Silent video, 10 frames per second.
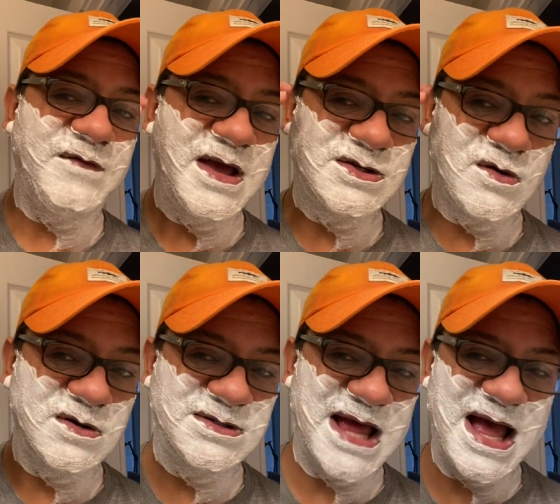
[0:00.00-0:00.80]
face
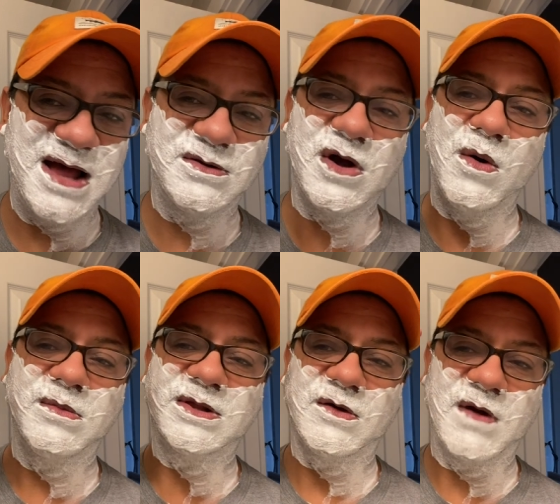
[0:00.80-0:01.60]
grows down, going
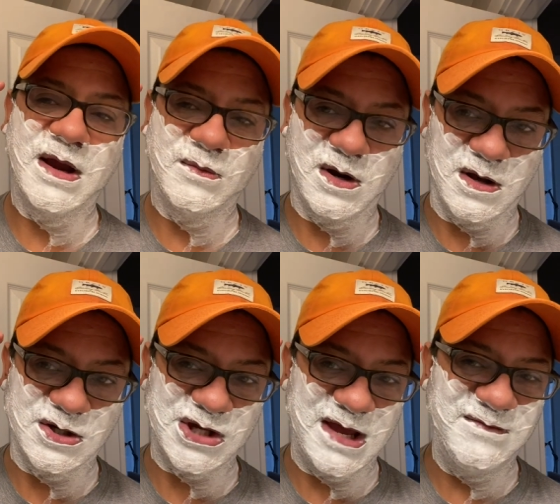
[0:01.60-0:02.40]
with the grain, we're gonna
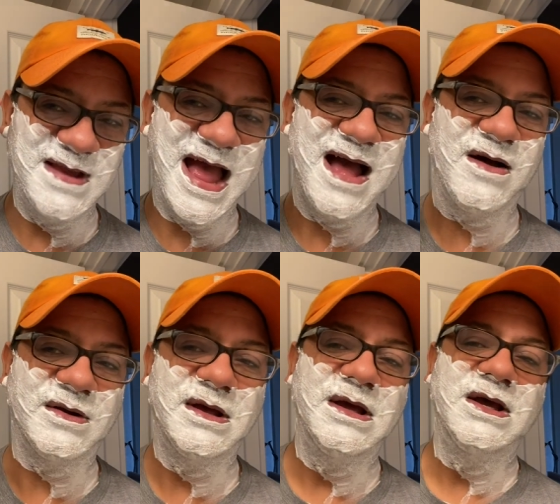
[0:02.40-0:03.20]
shave down.
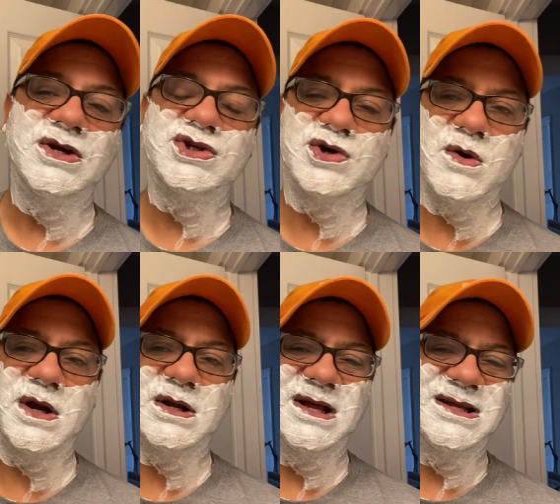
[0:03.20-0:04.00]

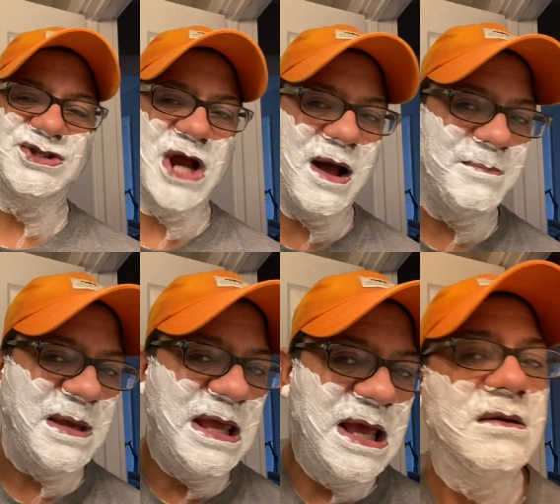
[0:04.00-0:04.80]
Short,
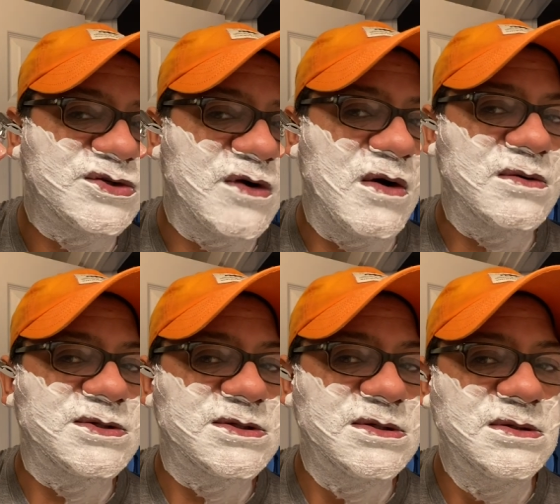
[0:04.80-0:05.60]
choppy
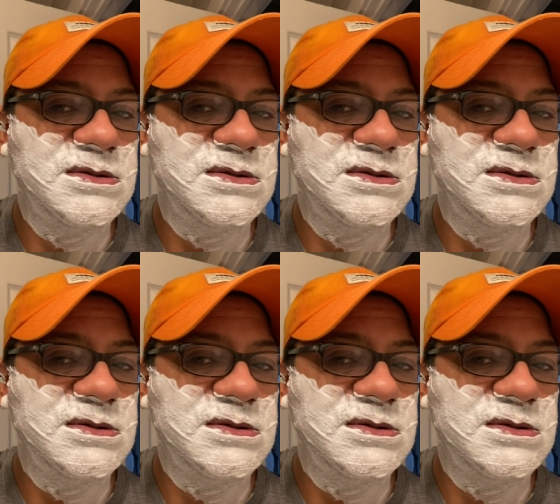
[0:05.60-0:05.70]
strokes.